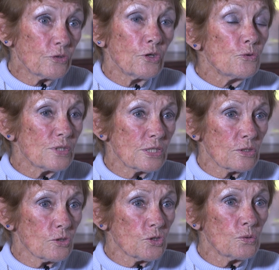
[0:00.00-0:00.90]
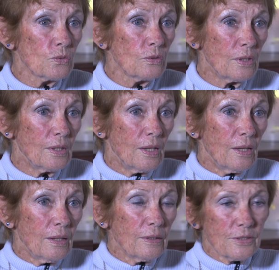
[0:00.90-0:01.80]
for no reason at all.
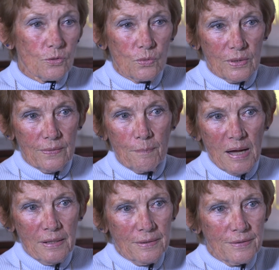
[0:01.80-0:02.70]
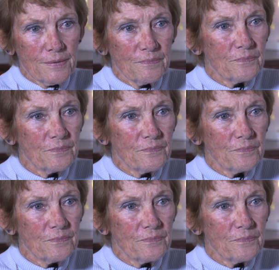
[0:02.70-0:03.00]
It's all in the mind.